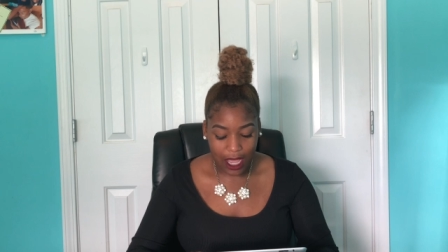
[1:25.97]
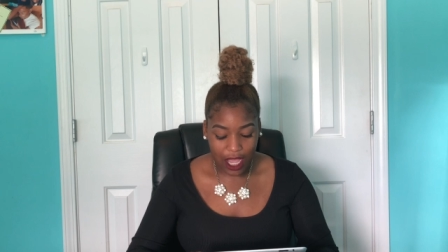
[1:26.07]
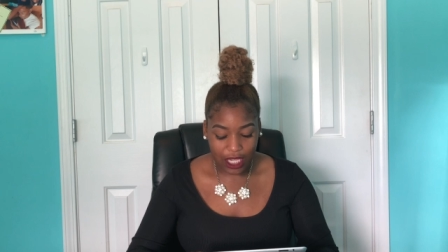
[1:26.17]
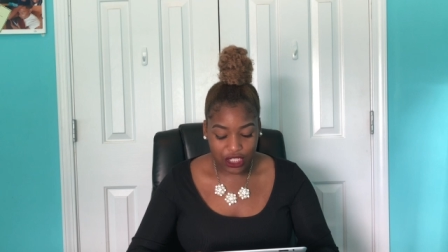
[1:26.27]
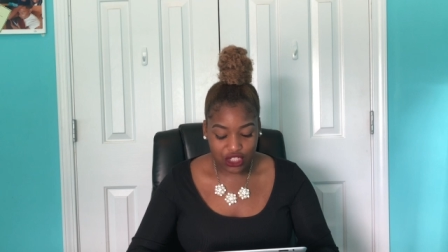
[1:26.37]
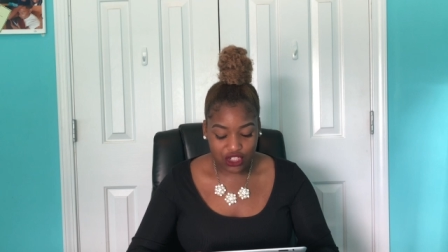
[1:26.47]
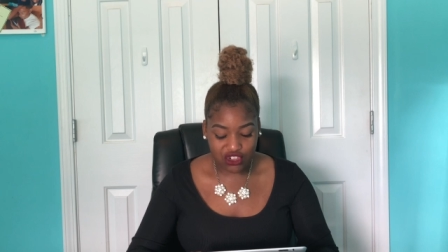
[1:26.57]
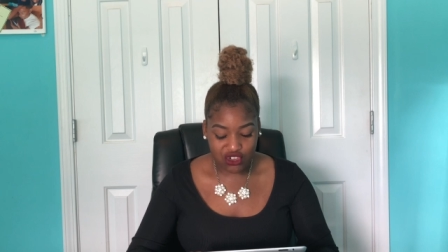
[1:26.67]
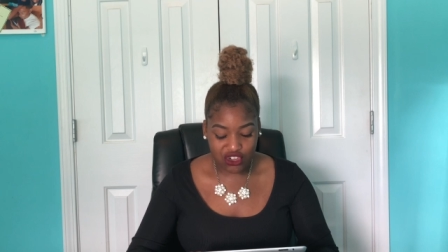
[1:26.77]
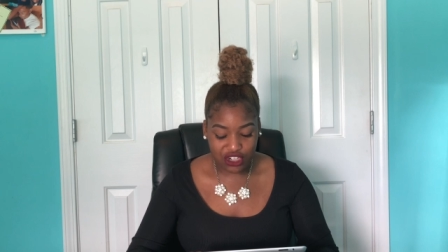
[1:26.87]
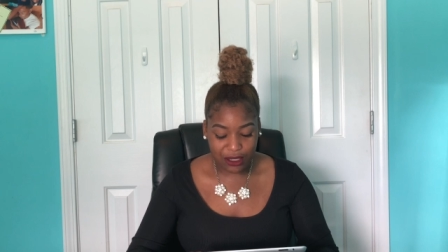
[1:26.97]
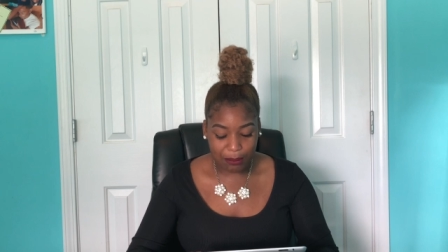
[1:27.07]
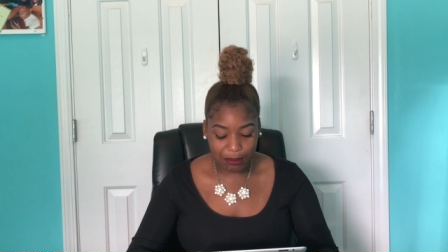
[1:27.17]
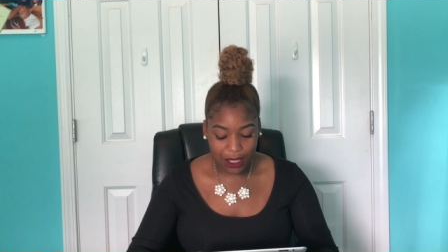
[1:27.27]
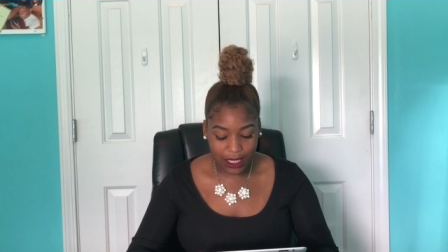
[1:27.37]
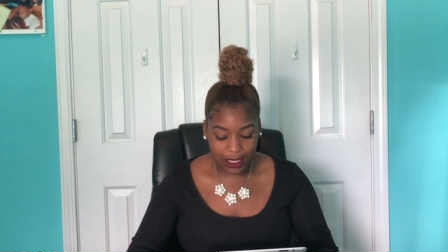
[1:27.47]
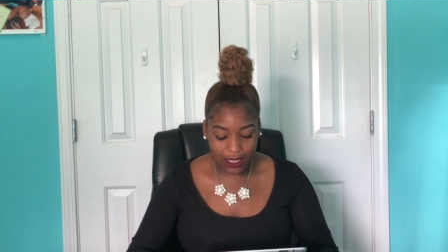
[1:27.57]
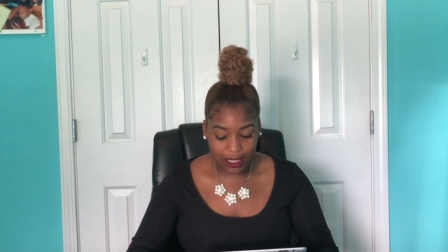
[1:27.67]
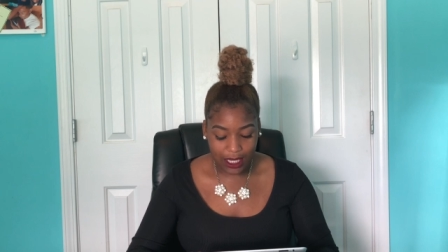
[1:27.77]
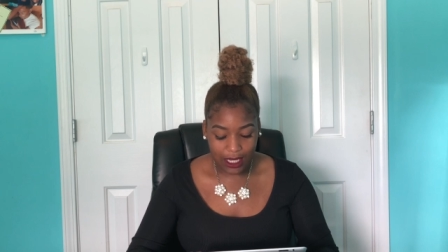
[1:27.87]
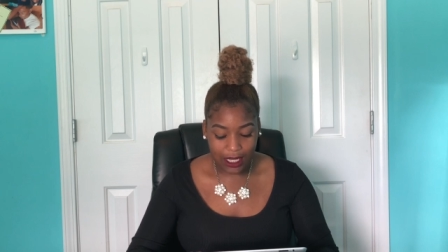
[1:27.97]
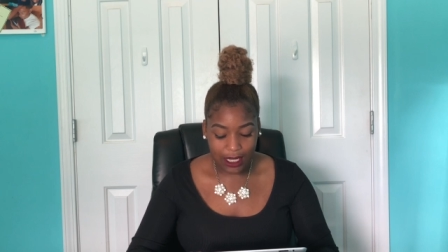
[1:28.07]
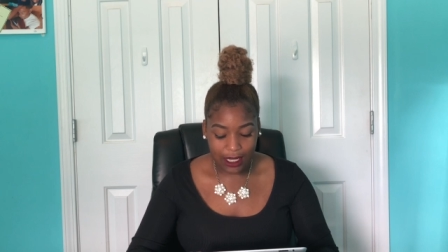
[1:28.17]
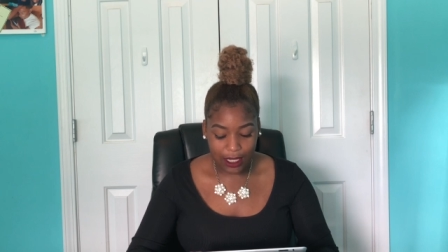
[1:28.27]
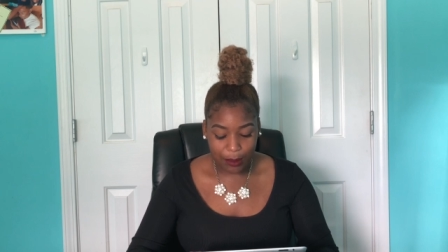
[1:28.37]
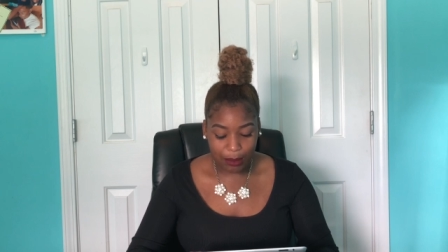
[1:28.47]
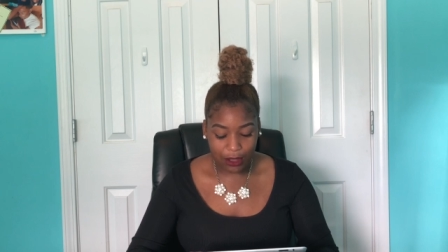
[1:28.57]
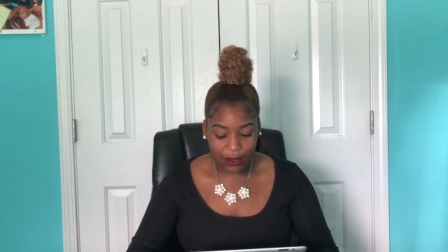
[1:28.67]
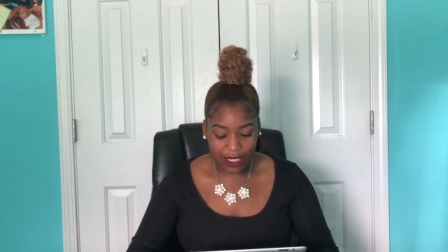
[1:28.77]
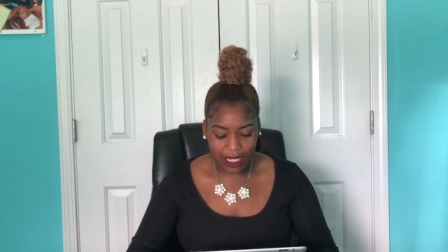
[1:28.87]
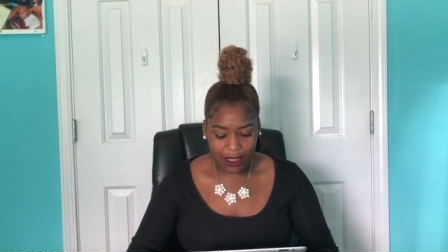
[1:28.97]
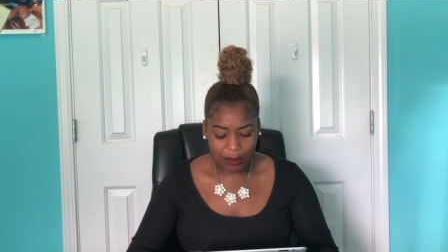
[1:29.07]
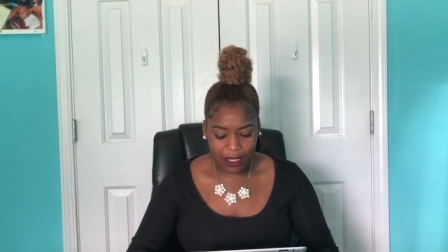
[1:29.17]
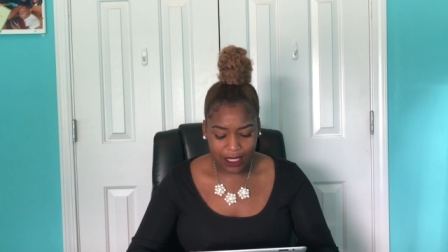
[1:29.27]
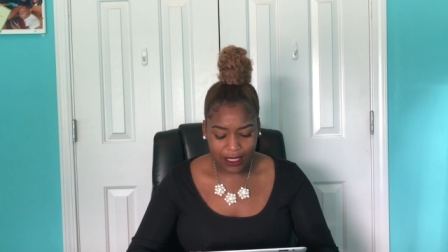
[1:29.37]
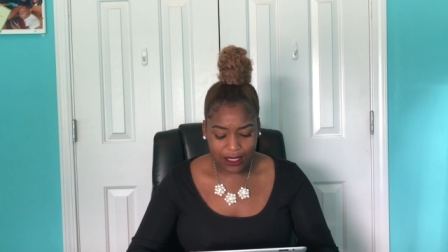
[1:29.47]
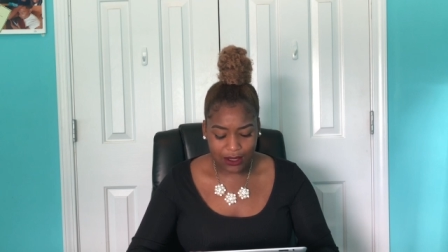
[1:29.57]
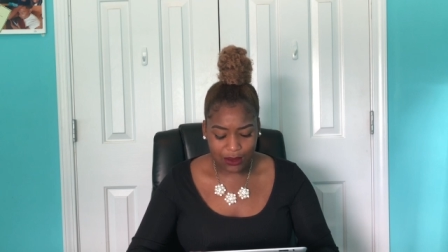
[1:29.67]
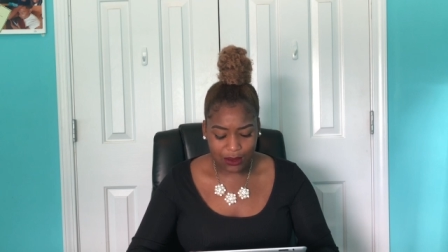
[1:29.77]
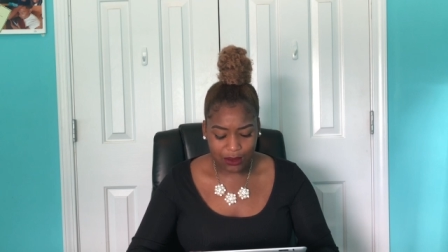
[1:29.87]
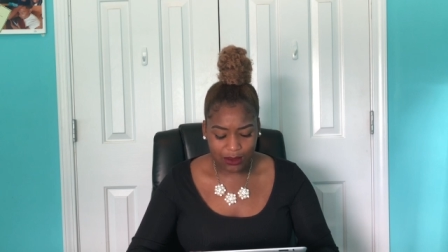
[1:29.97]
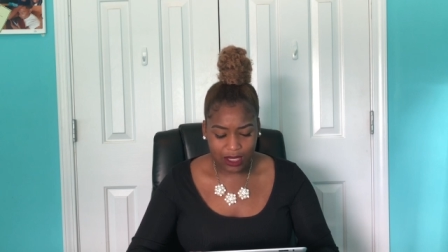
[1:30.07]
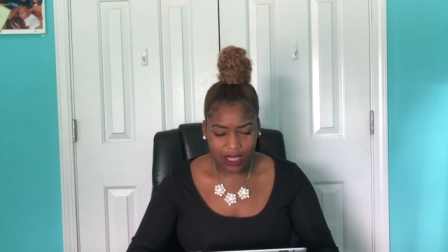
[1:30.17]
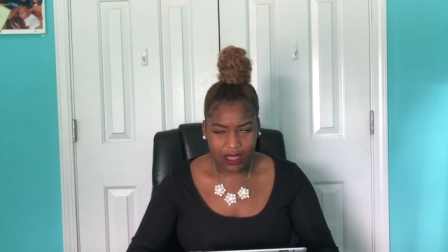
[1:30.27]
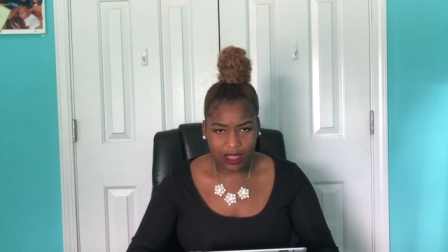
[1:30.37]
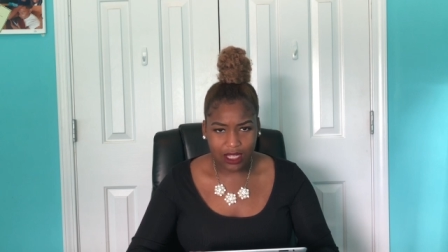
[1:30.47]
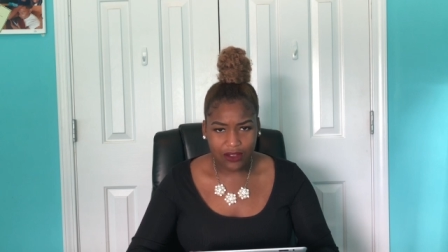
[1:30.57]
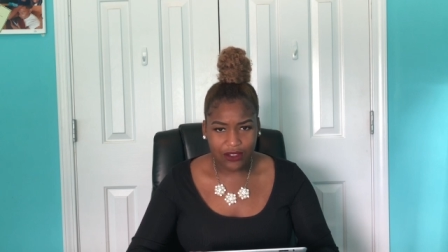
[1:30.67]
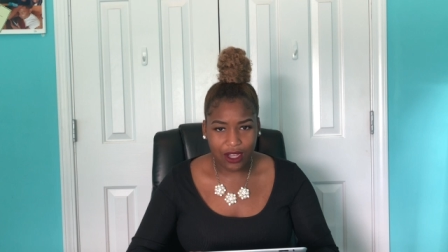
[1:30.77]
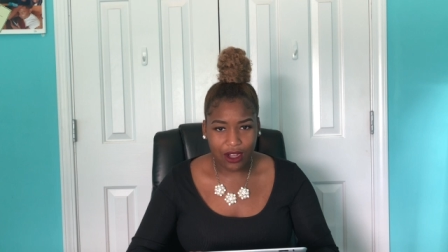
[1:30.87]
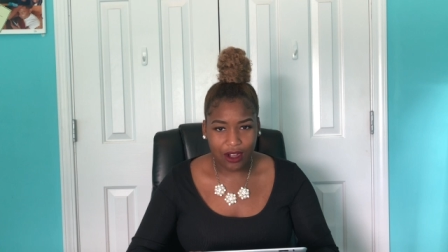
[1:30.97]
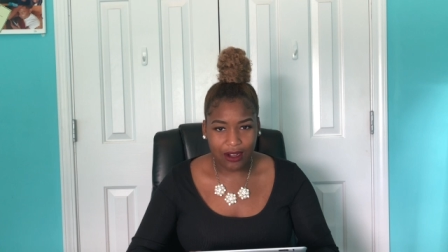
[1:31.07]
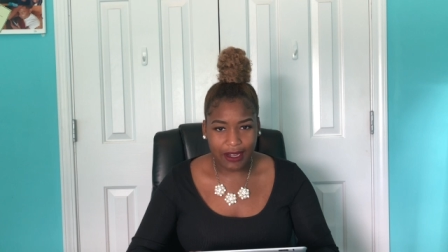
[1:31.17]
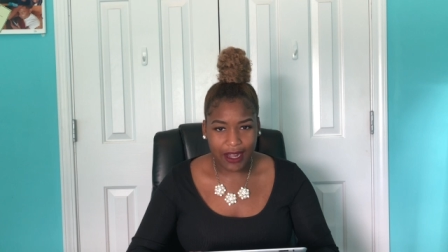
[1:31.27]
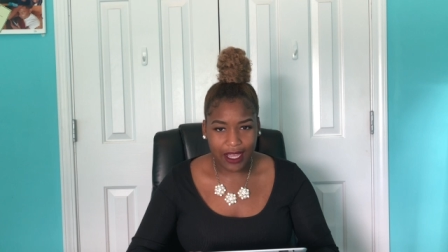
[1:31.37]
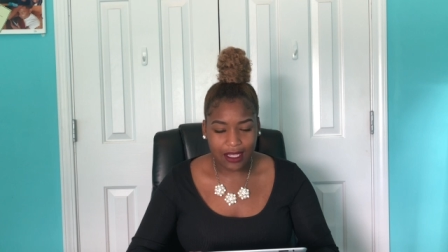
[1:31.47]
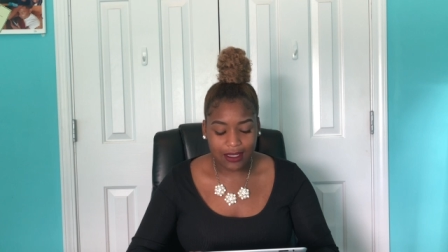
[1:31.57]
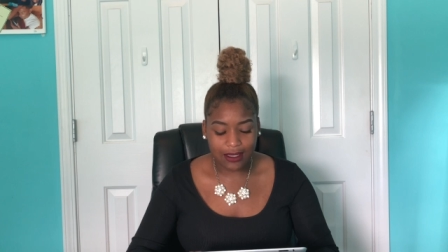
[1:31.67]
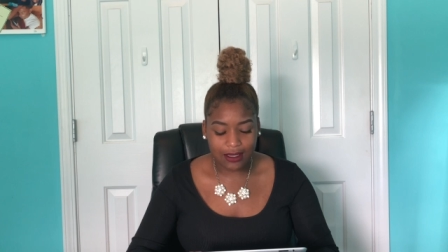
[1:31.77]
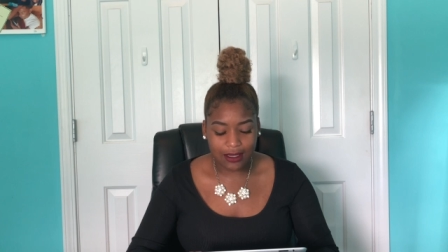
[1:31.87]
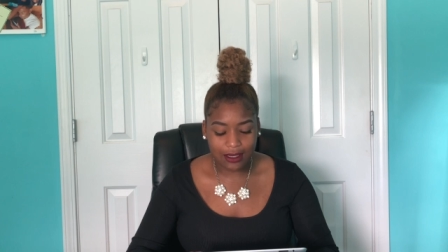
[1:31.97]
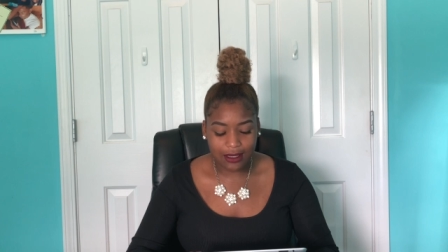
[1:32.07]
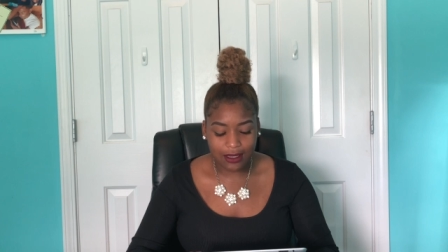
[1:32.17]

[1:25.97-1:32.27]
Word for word: I should be uploading a pic soon. Love y'all nights.